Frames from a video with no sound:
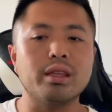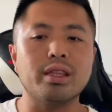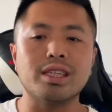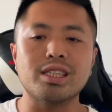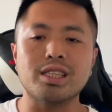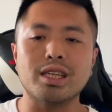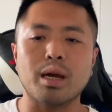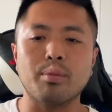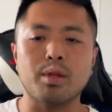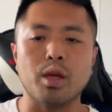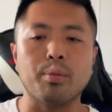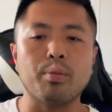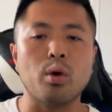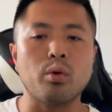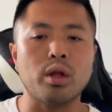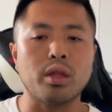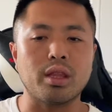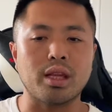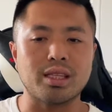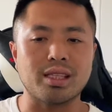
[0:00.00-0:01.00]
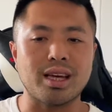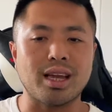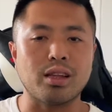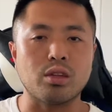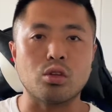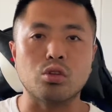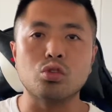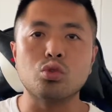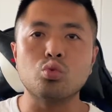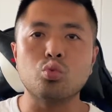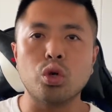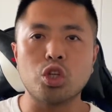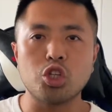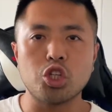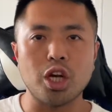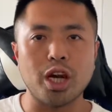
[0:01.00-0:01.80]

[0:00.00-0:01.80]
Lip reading: This time the opponent decided to switch